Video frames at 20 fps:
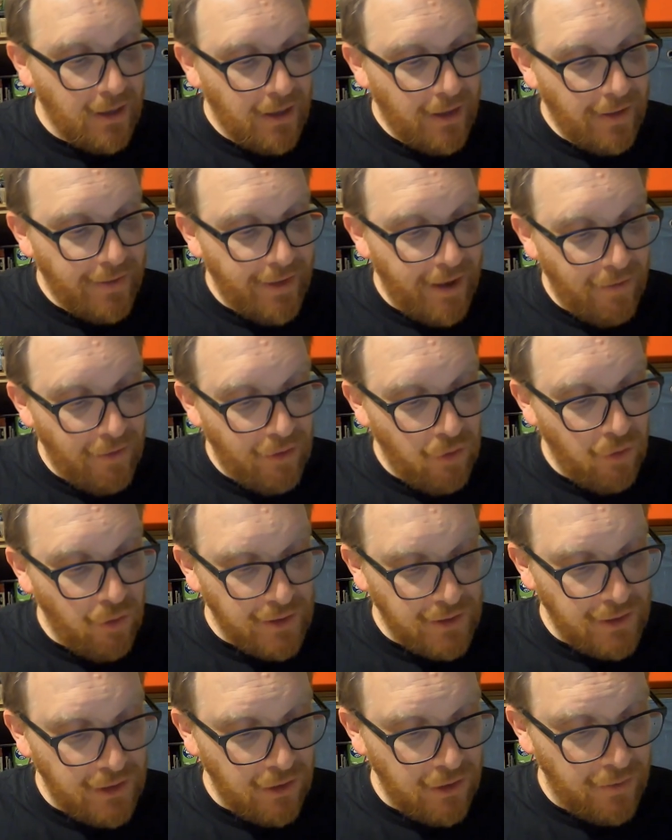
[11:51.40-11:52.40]
Their recordings
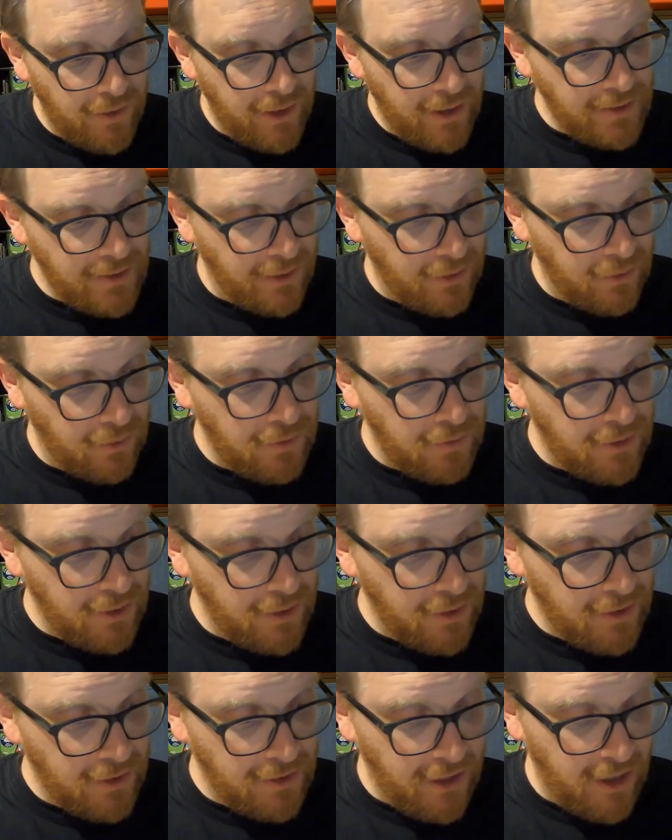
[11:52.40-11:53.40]
include the hit singles,
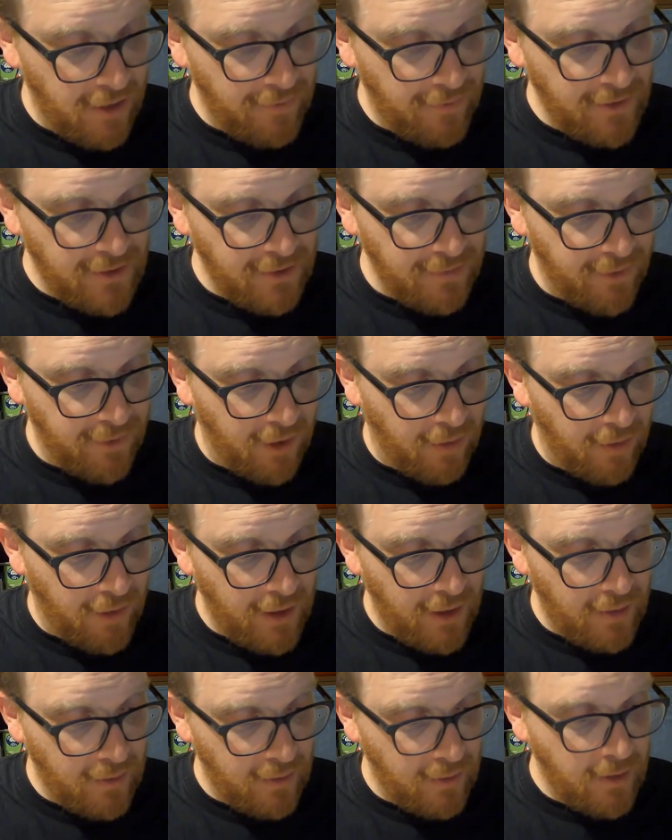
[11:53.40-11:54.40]
Surfing Safari,
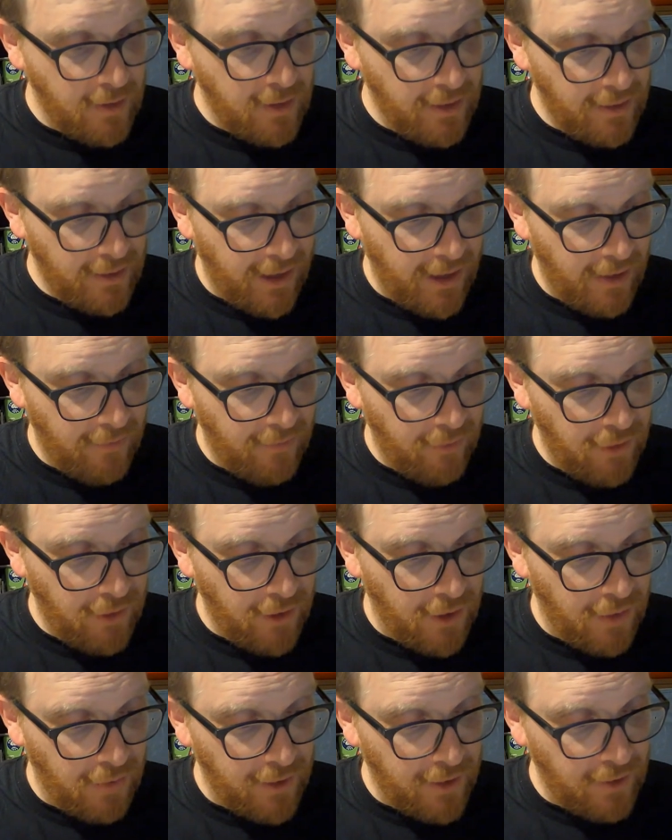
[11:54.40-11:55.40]
California
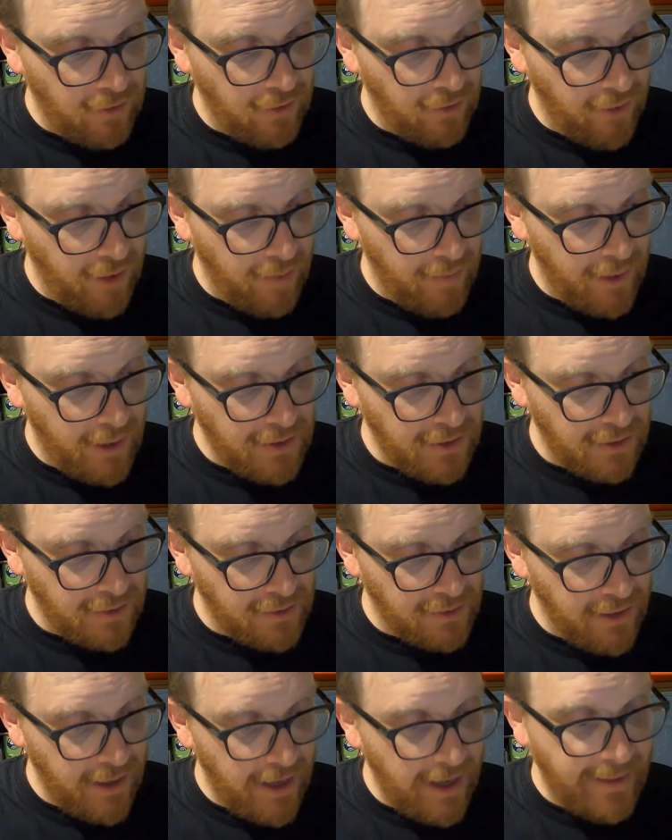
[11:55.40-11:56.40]
Girls, and Good Vibrations,
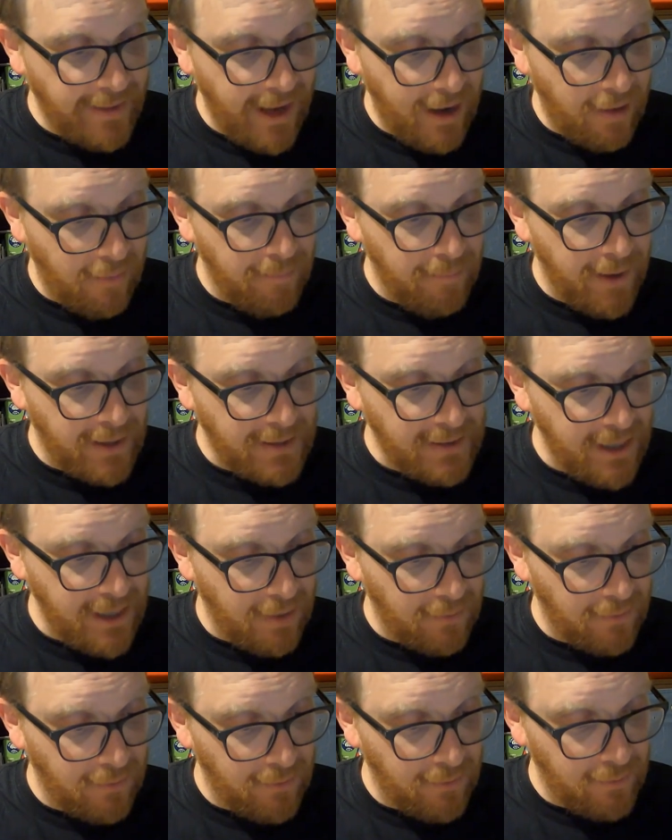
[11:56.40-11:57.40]
and the album Pet
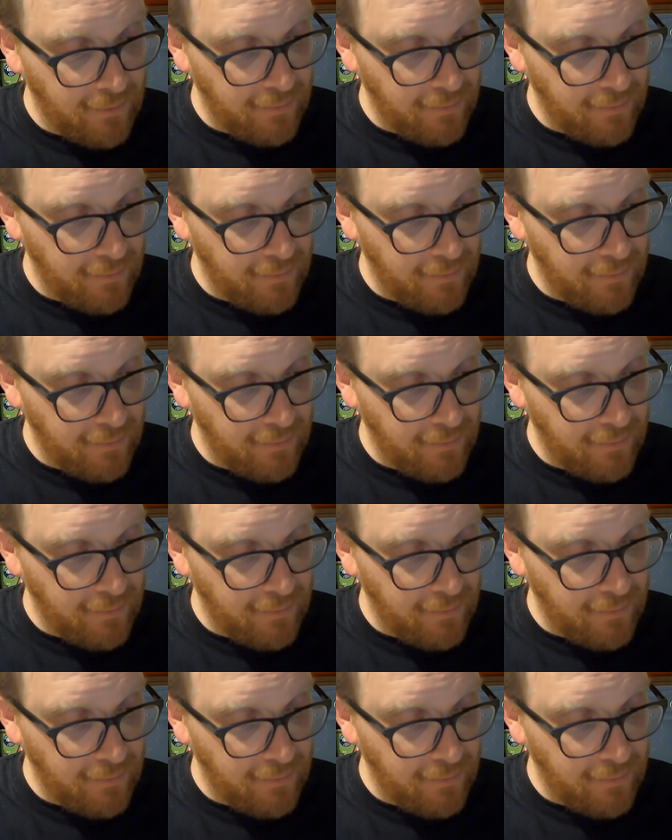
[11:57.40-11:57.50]
Sounds.